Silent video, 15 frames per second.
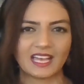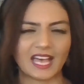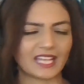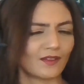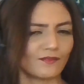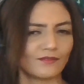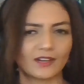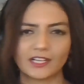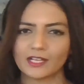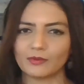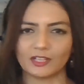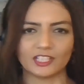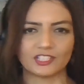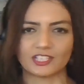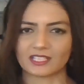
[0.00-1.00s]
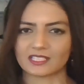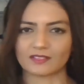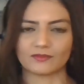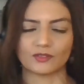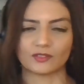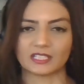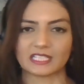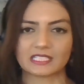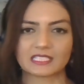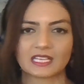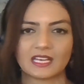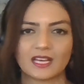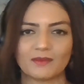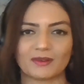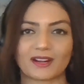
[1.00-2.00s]
and I'm very apologetic for it,
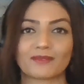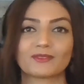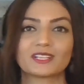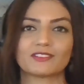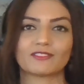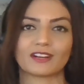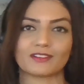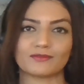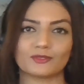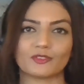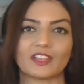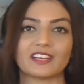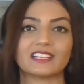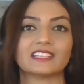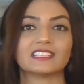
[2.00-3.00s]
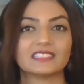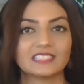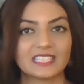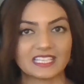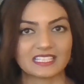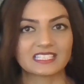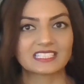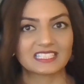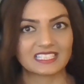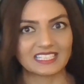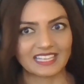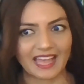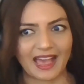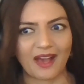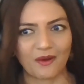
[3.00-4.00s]
but I'm really grateful that at least
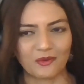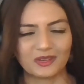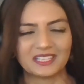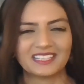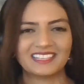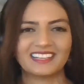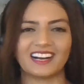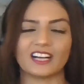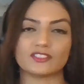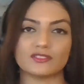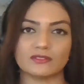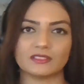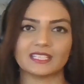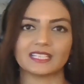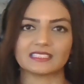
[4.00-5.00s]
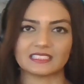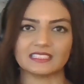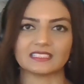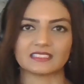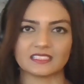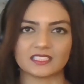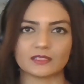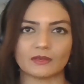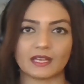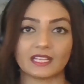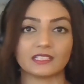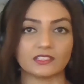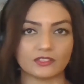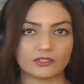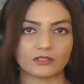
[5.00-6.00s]
now I do get to listen to it
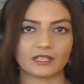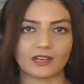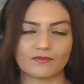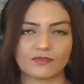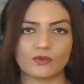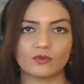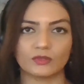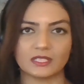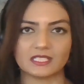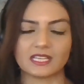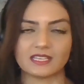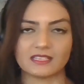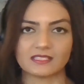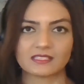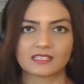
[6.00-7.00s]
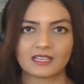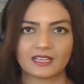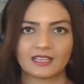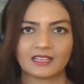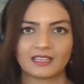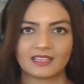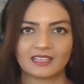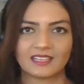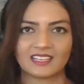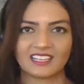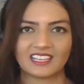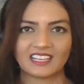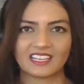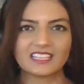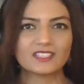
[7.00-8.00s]
and enjoy it for all it is.
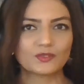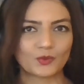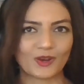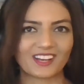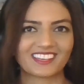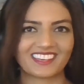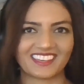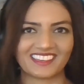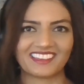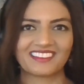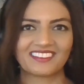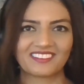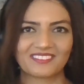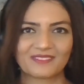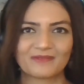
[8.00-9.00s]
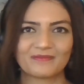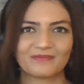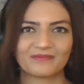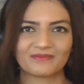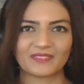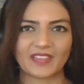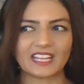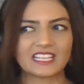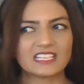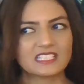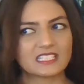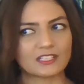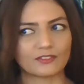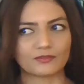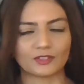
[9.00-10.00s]
He's quirky and
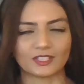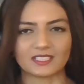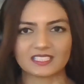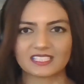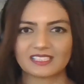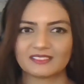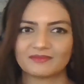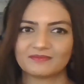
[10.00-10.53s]
he's different